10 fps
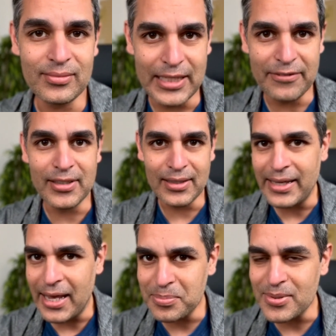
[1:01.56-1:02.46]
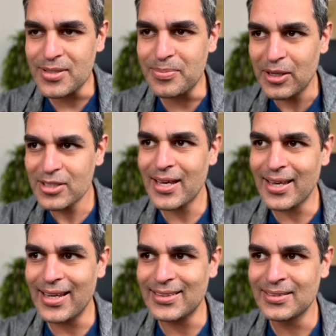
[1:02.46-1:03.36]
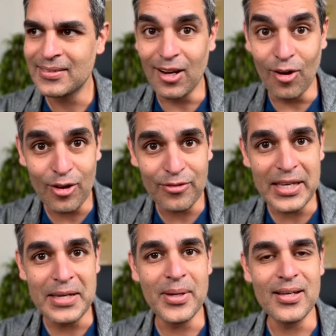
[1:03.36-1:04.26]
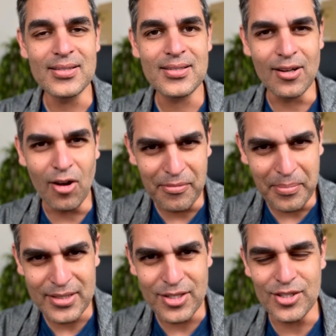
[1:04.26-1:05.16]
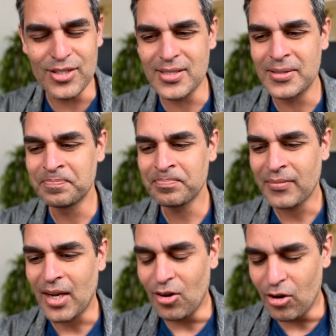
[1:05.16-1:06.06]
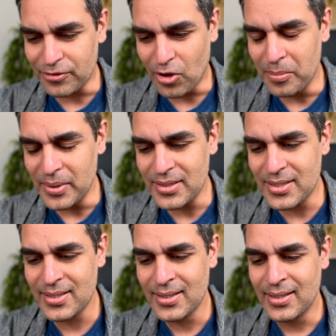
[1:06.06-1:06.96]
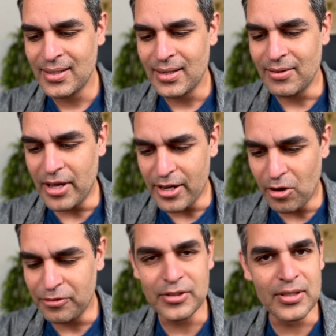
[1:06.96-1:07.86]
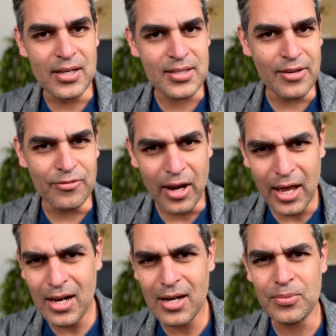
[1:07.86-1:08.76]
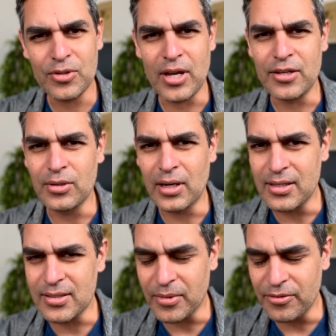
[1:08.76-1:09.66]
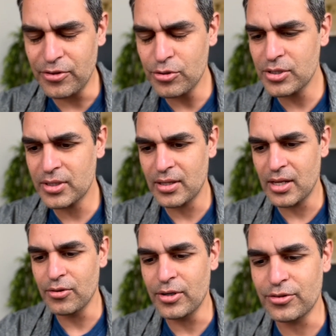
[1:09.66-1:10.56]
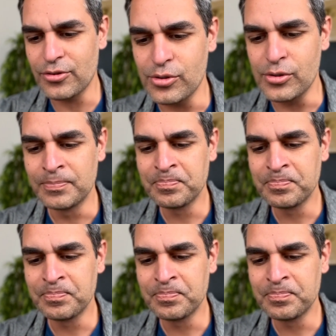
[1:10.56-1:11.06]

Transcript: definitely happens. Because I get a lot of emails, a lot of messages, a lot of comments, very often asking for help or trying to clear some confusion that they're going through,